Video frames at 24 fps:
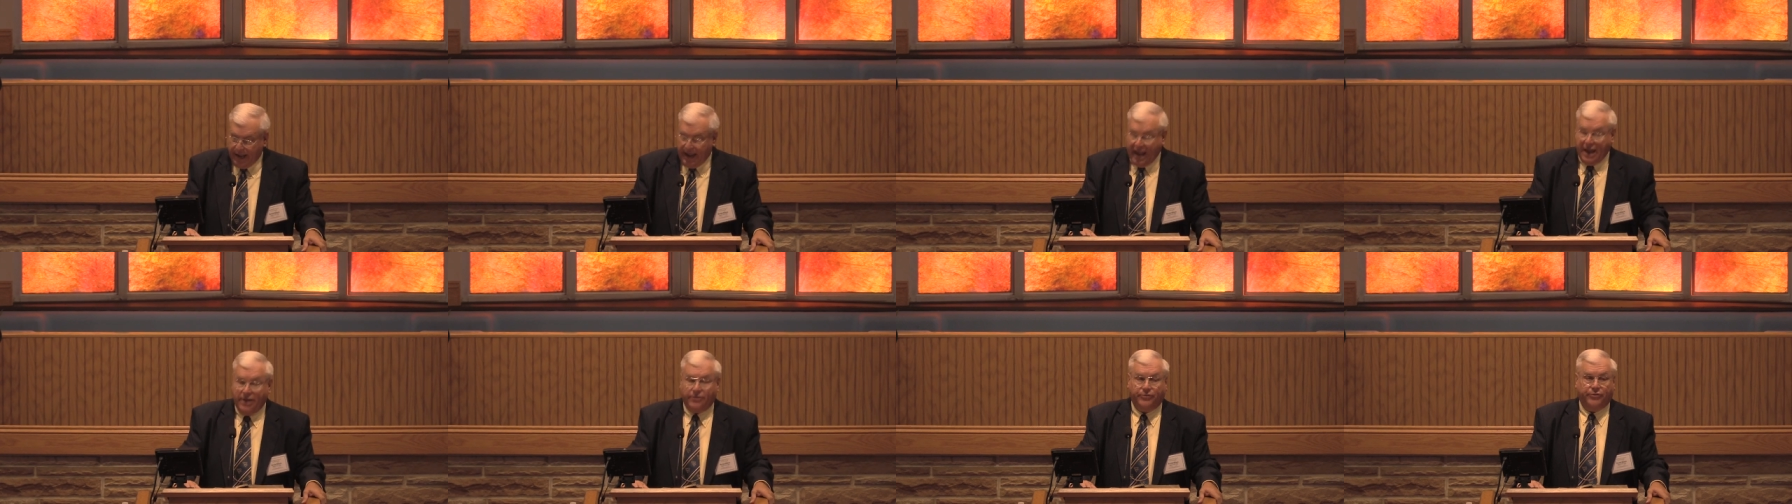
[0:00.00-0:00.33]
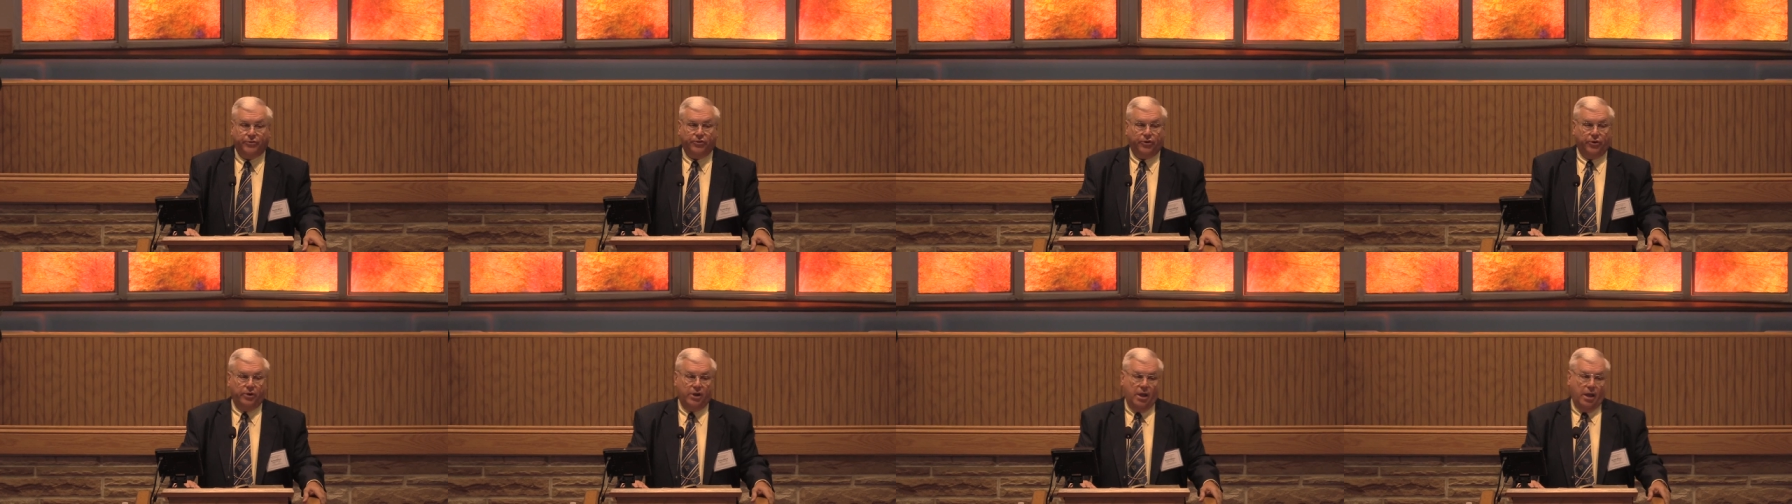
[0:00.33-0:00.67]

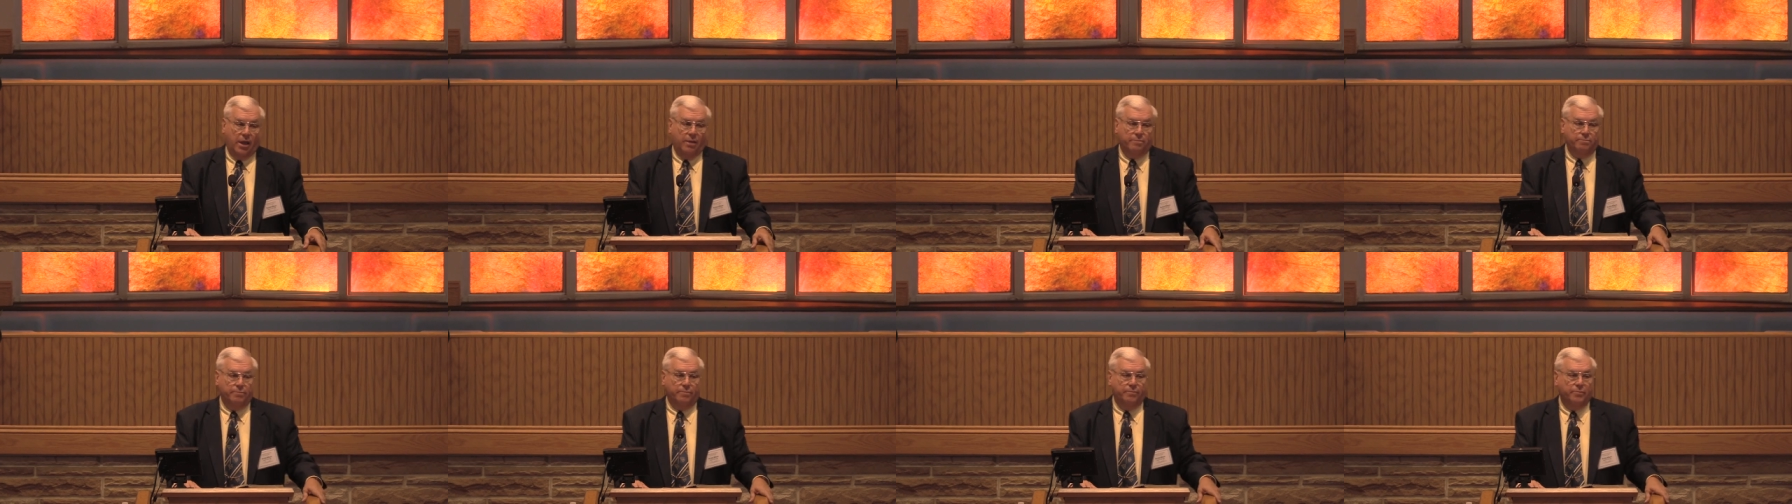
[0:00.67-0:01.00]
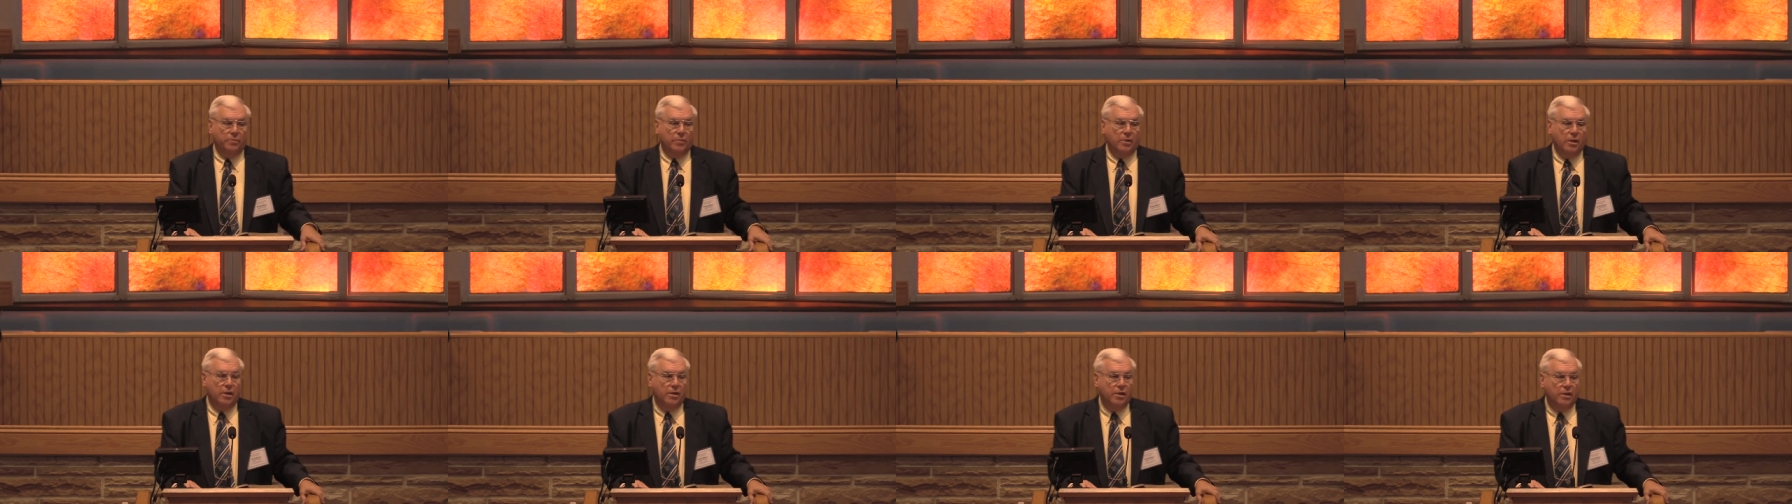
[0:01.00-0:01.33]
answer him
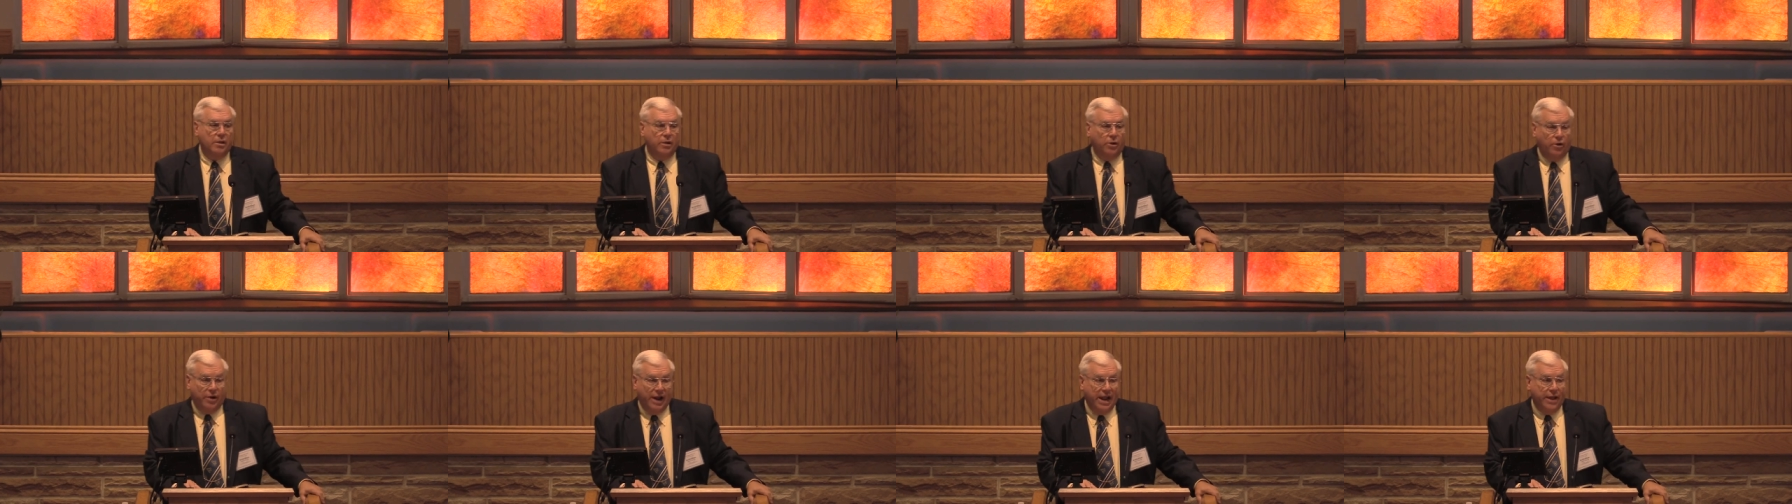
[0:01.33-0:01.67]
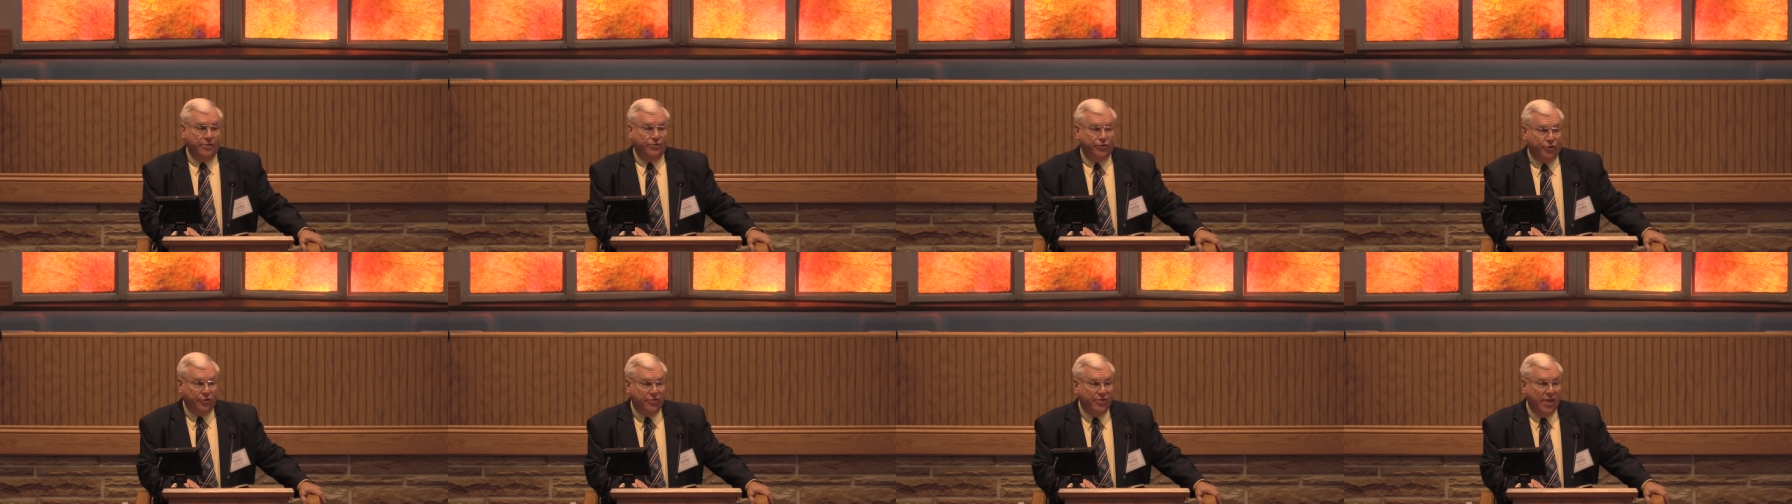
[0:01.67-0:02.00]
or
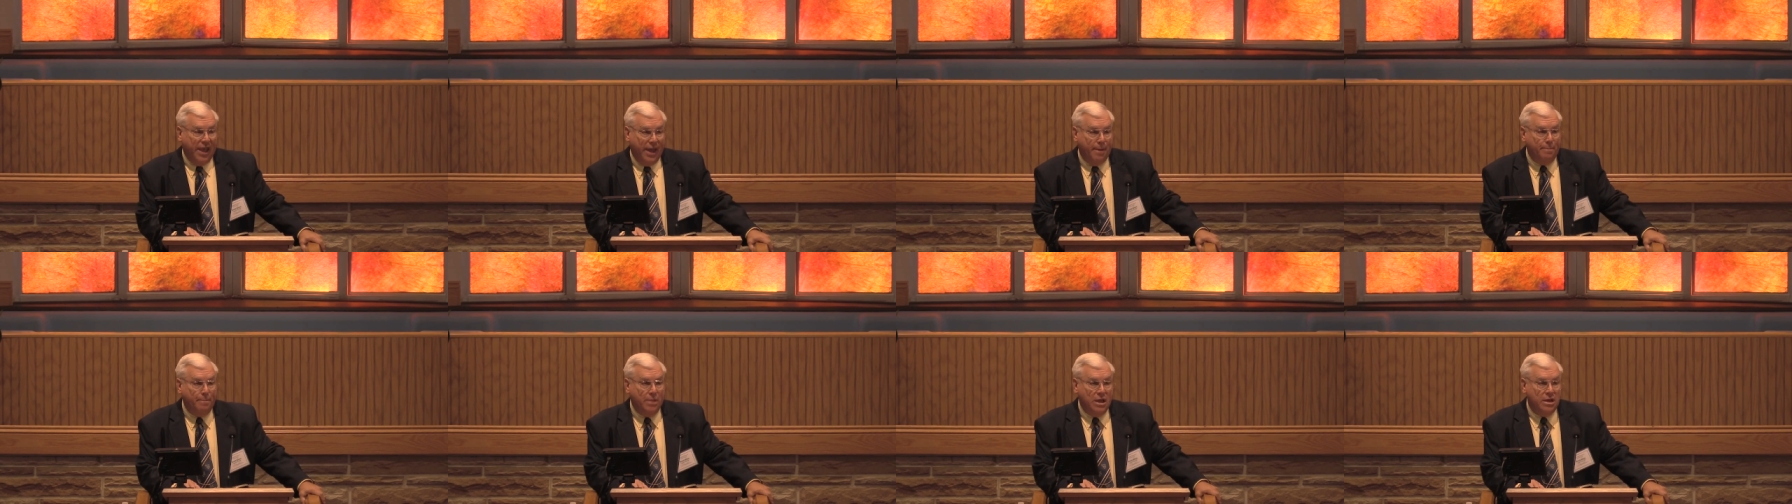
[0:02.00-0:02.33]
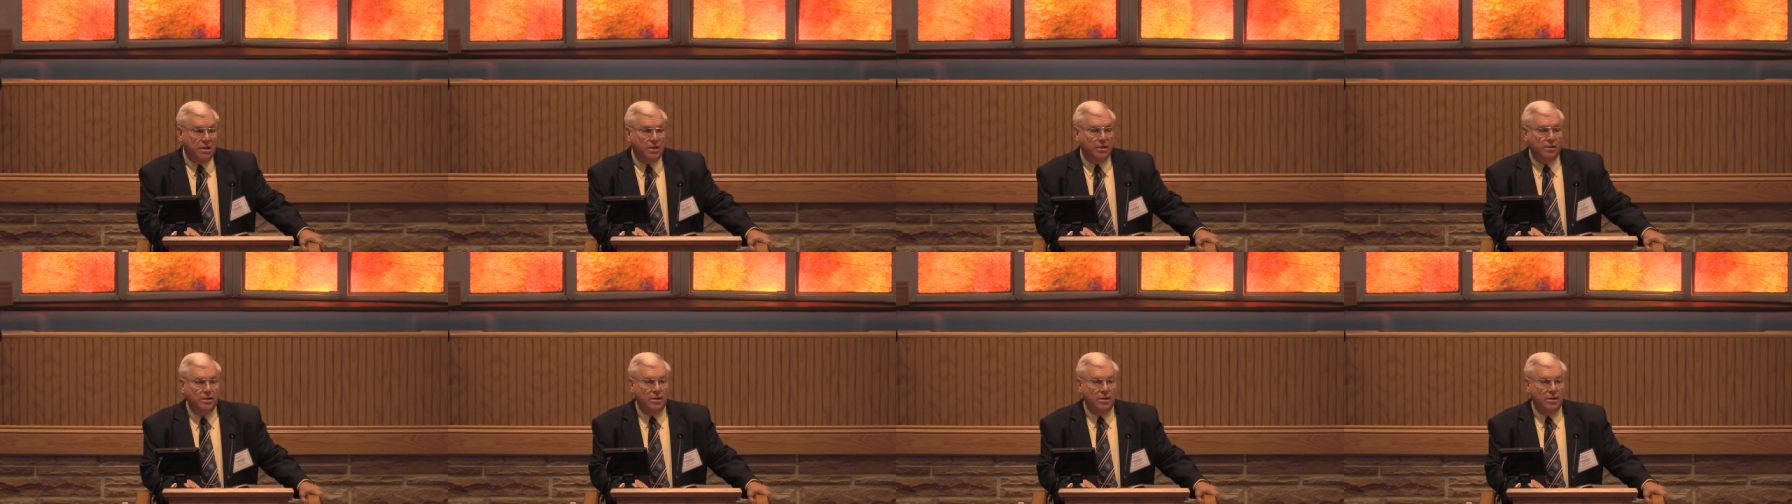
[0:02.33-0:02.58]
answered them,